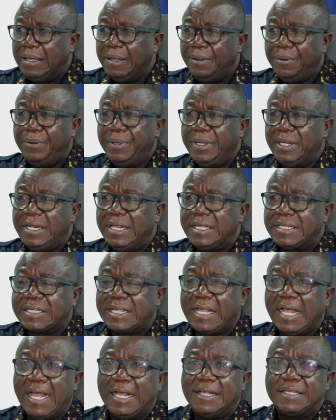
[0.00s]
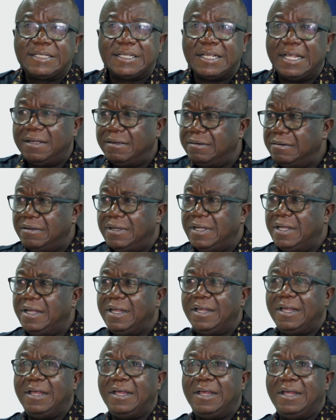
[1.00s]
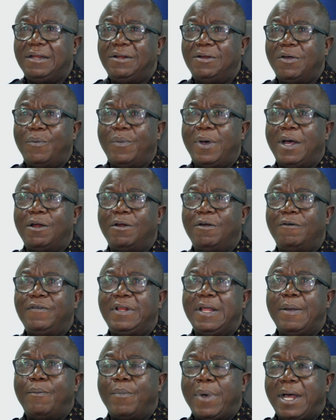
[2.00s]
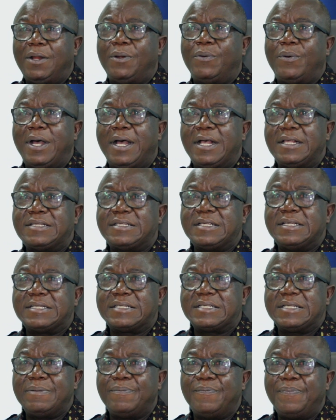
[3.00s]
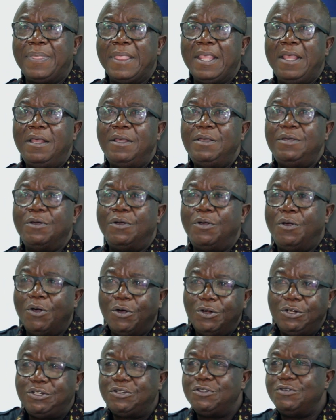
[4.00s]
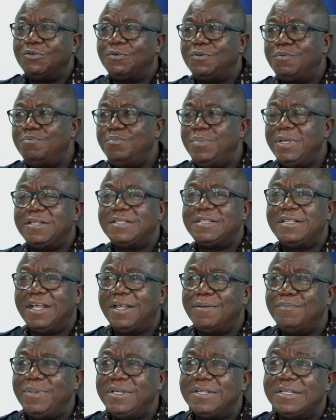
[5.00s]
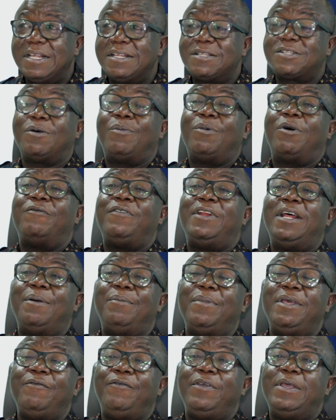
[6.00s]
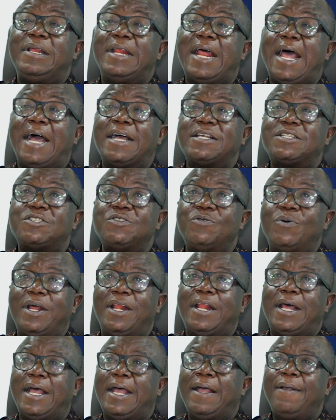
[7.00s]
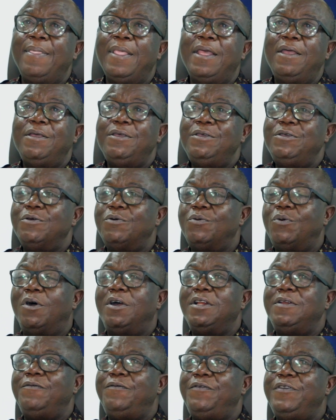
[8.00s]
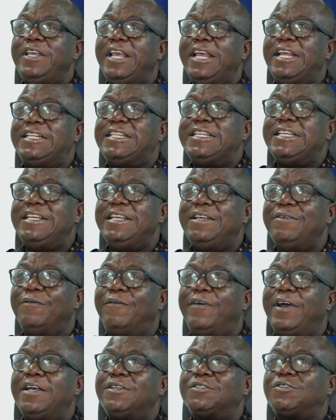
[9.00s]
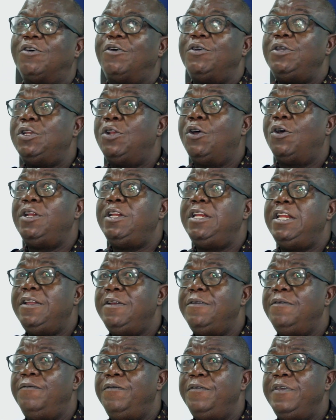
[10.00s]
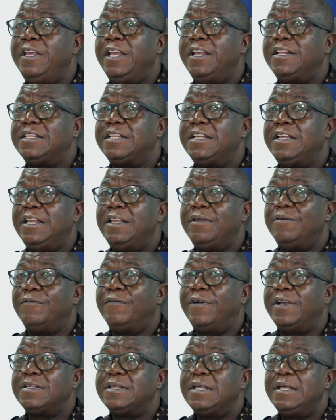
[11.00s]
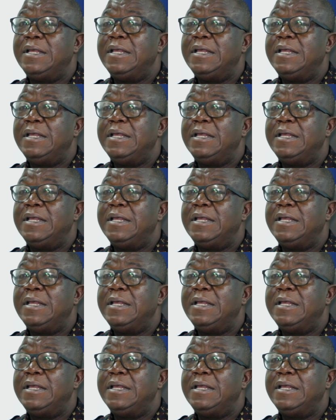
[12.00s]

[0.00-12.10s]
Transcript: We discuss a number of the manual system. You go to business, some of them even ask whether you want VAT invoice or you don't need VAT invoice.